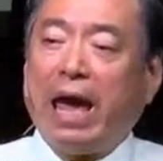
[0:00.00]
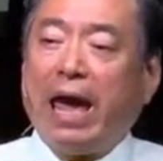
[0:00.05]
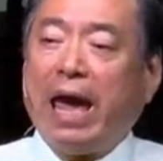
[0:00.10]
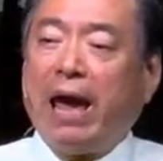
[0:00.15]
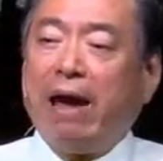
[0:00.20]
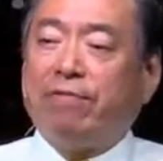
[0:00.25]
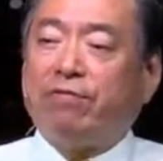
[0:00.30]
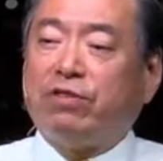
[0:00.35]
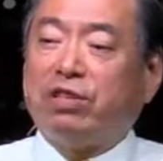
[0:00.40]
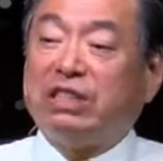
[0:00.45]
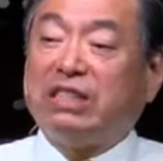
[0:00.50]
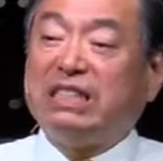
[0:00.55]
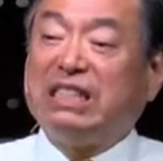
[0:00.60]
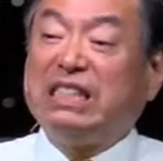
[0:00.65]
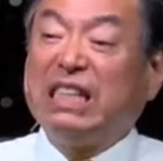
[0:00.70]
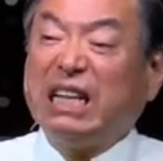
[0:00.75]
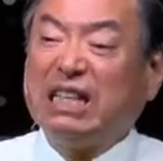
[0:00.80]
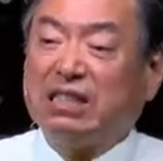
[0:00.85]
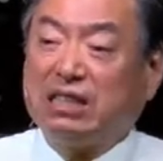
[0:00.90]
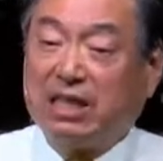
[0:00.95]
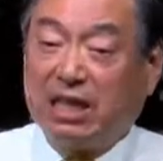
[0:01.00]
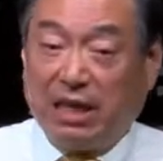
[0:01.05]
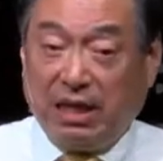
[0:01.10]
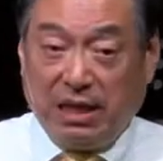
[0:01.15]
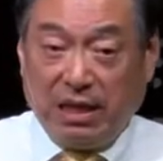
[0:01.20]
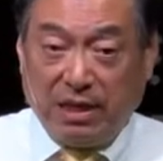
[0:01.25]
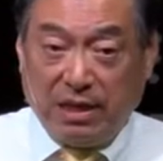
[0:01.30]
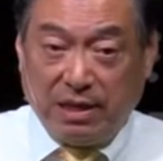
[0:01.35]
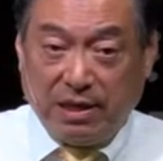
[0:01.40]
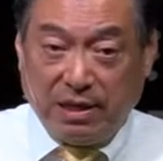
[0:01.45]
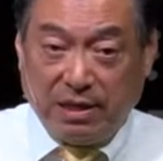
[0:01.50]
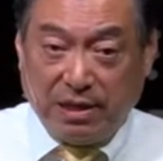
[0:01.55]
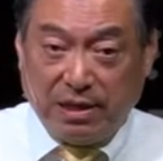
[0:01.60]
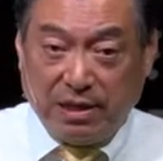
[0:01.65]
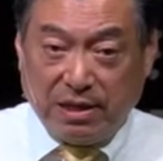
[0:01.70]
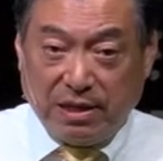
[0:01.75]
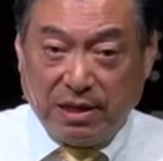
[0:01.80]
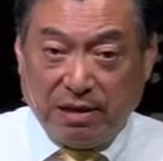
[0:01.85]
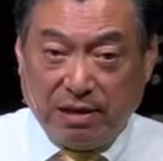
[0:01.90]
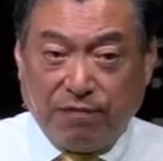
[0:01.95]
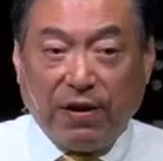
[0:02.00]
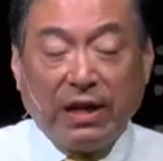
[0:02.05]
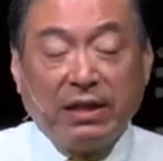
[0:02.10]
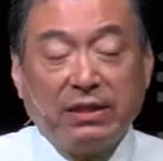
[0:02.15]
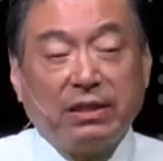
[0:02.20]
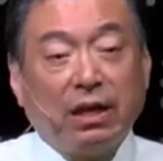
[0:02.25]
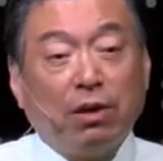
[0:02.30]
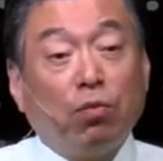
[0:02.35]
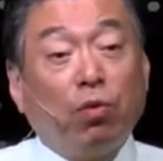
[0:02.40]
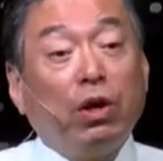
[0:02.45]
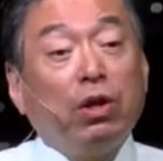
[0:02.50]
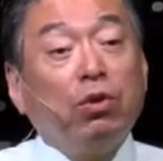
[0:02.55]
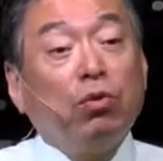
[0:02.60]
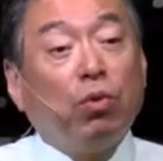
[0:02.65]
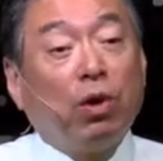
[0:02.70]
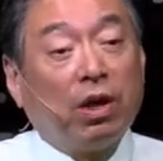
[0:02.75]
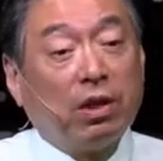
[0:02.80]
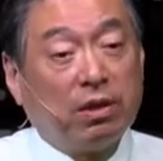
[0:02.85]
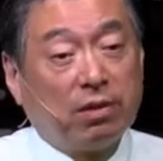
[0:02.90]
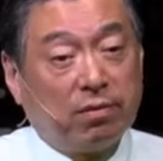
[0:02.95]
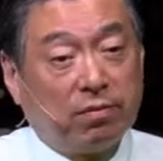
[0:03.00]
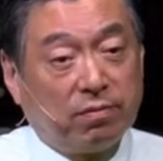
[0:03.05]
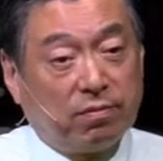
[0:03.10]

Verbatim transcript: after 60? If I say, What do you want?